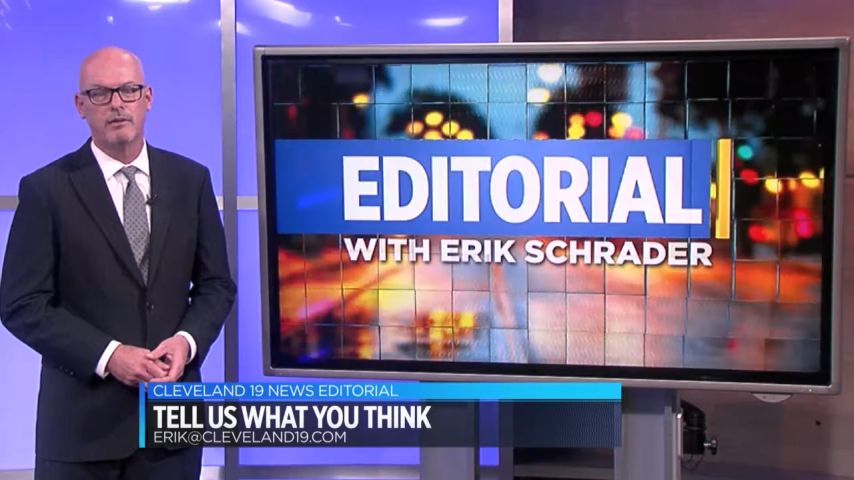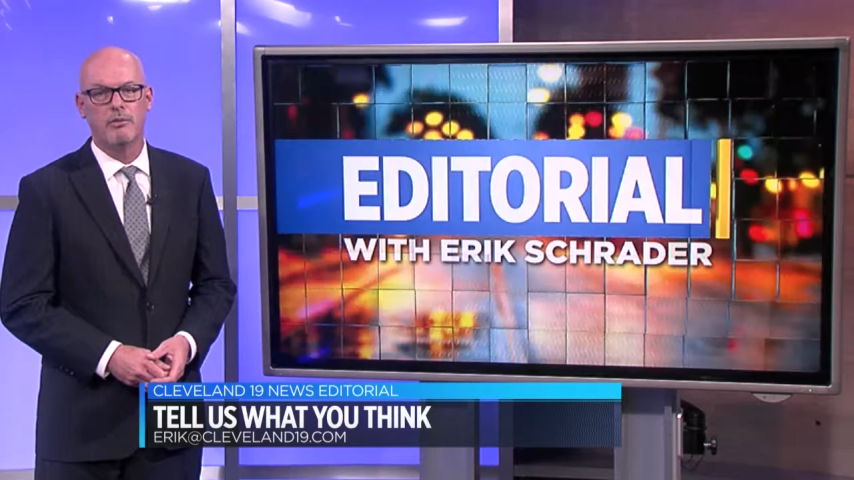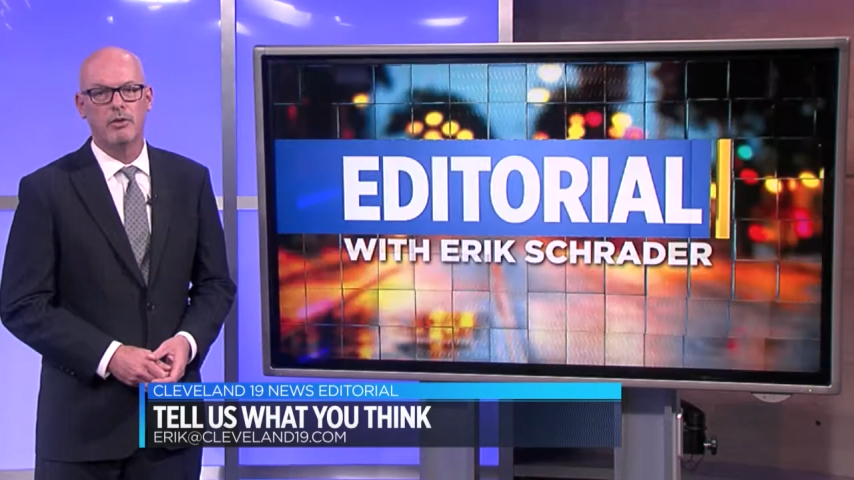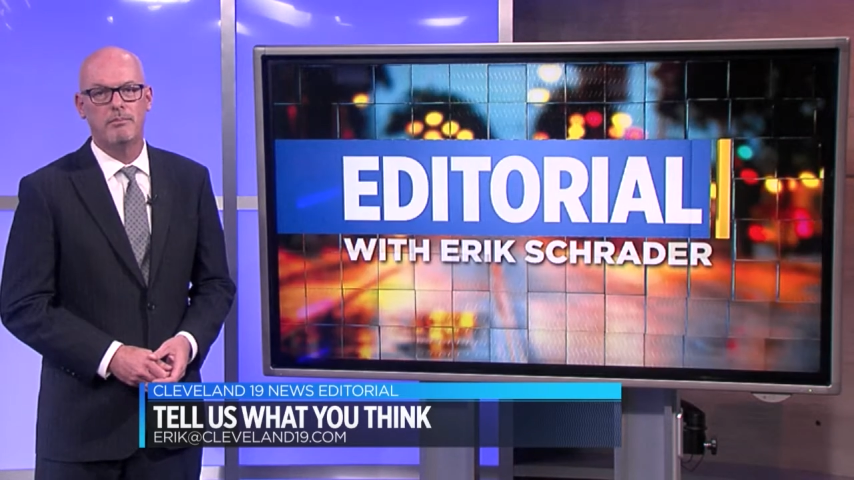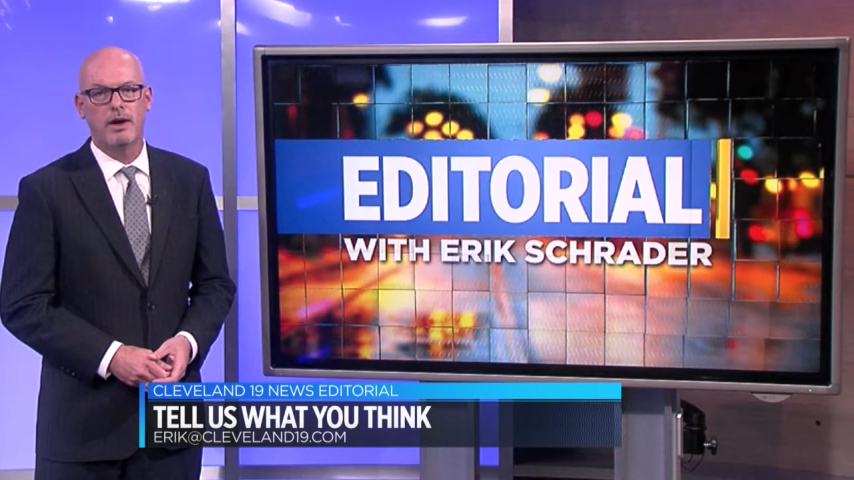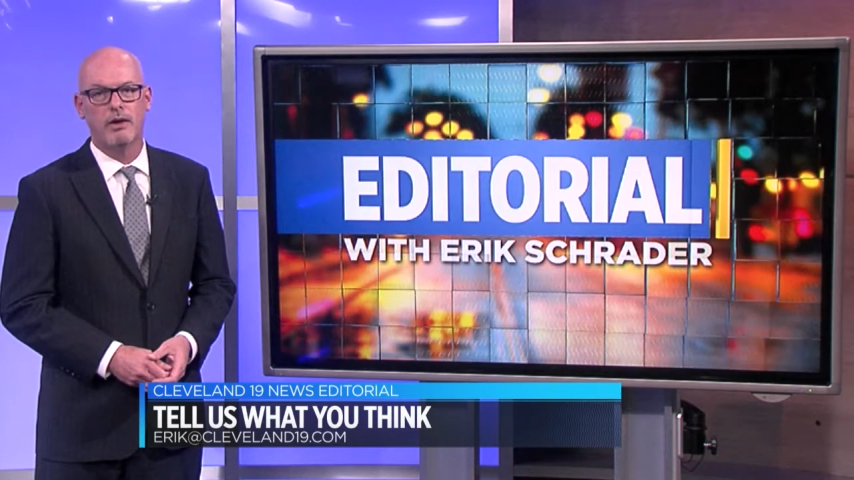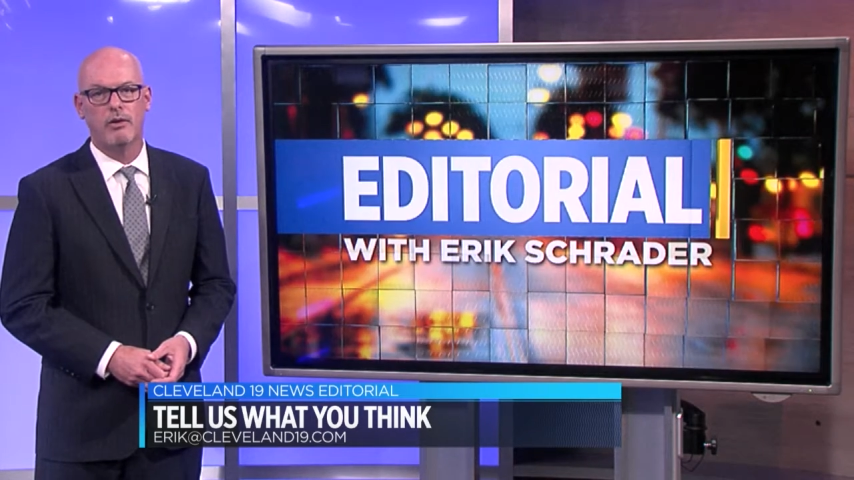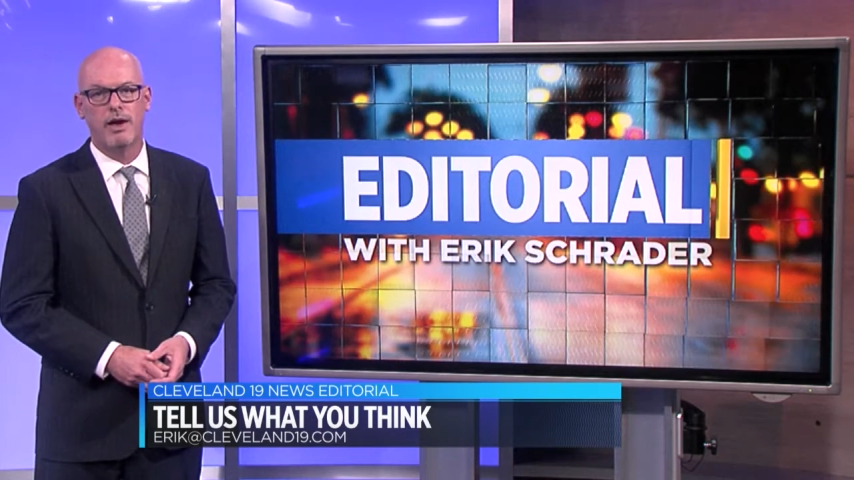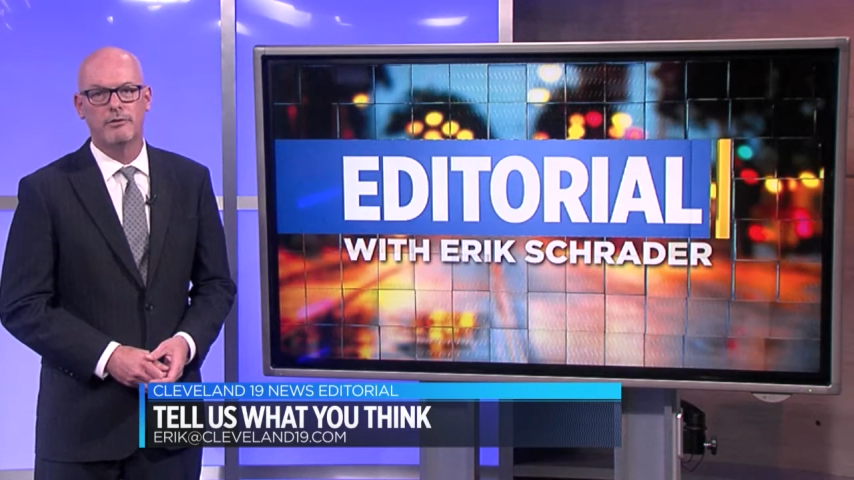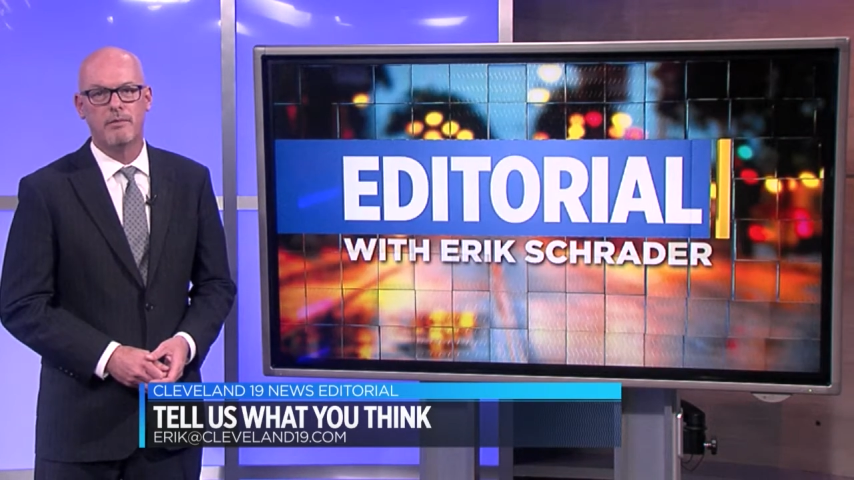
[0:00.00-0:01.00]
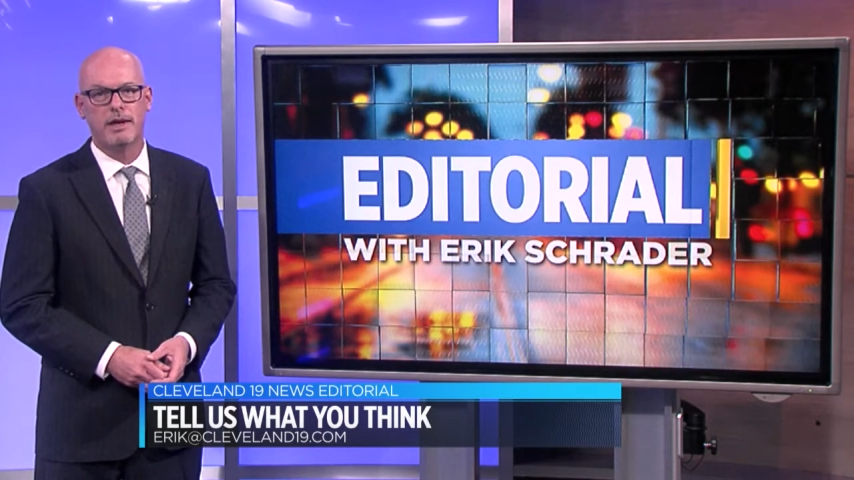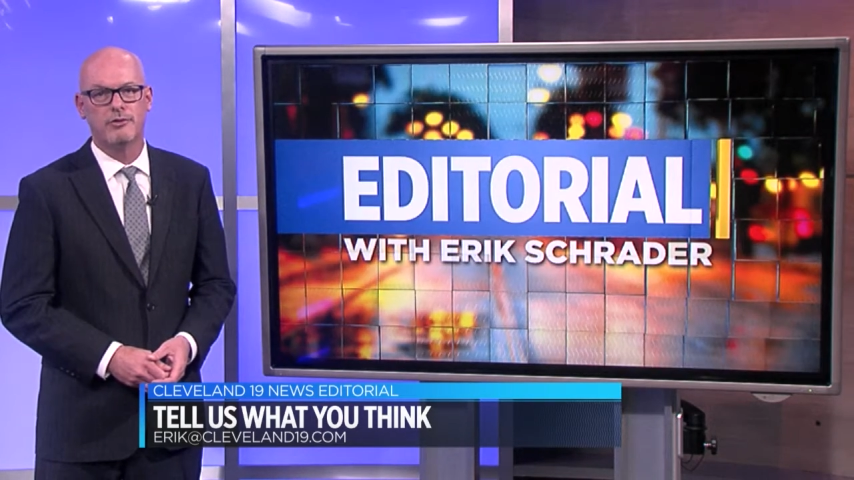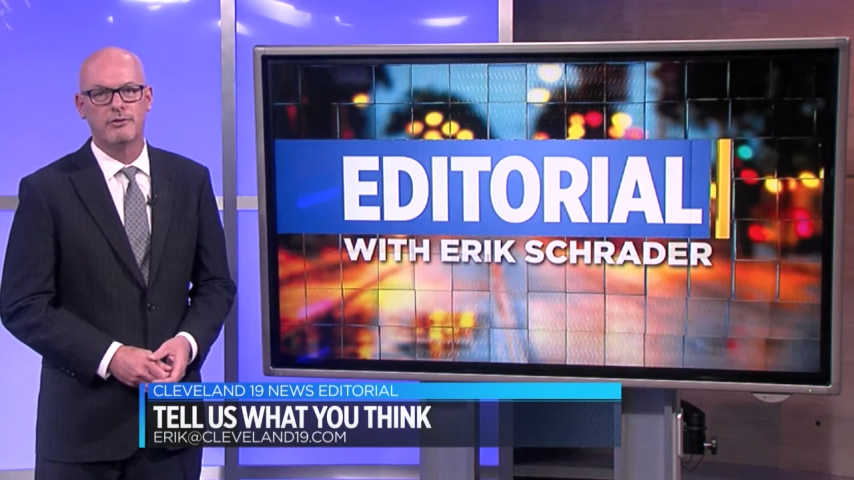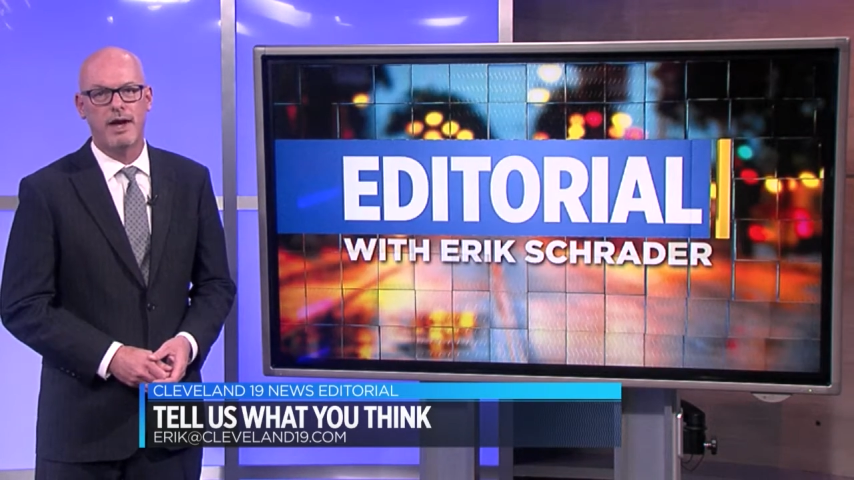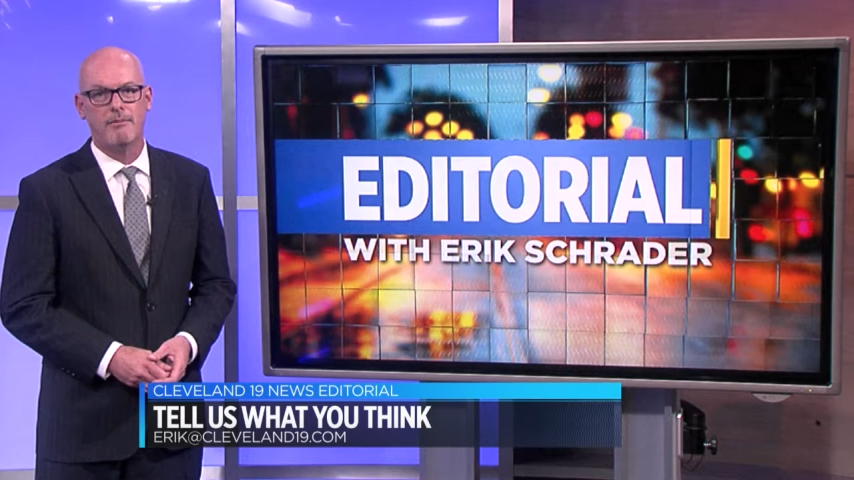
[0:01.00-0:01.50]
The bullet paralyzed
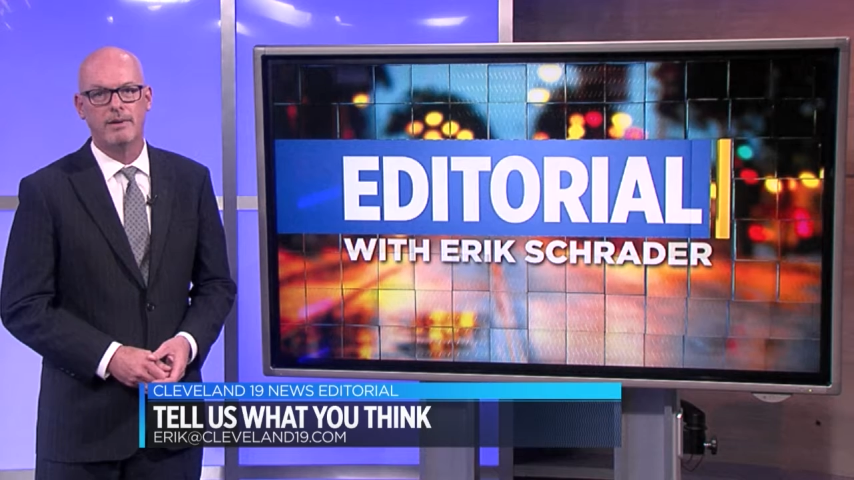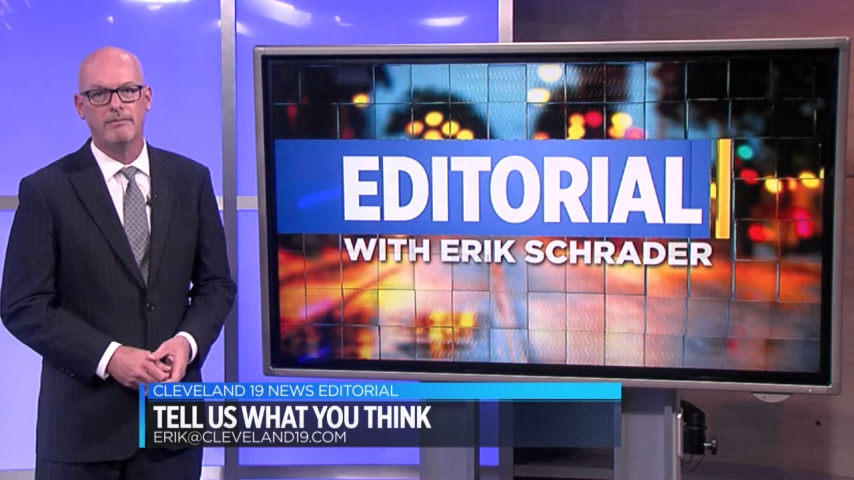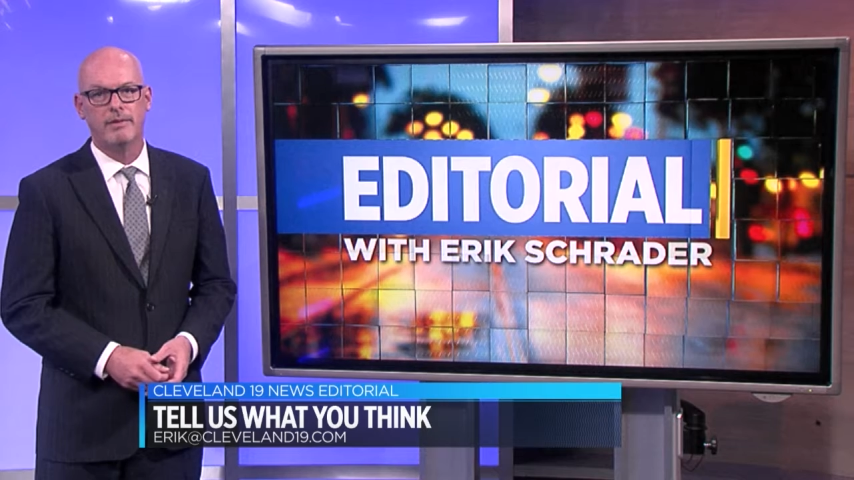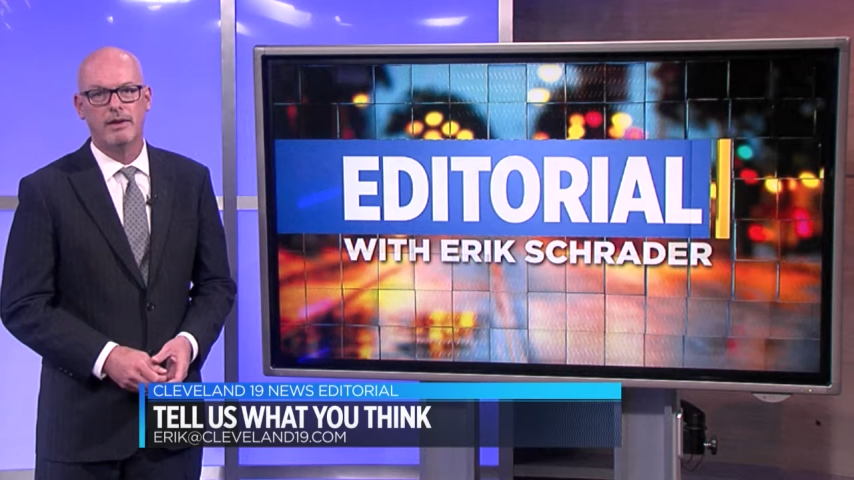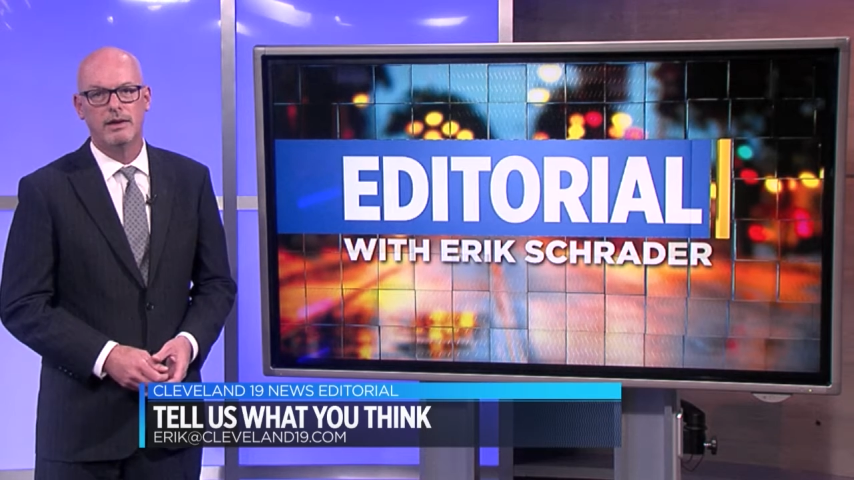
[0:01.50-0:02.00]
Michael Chapman.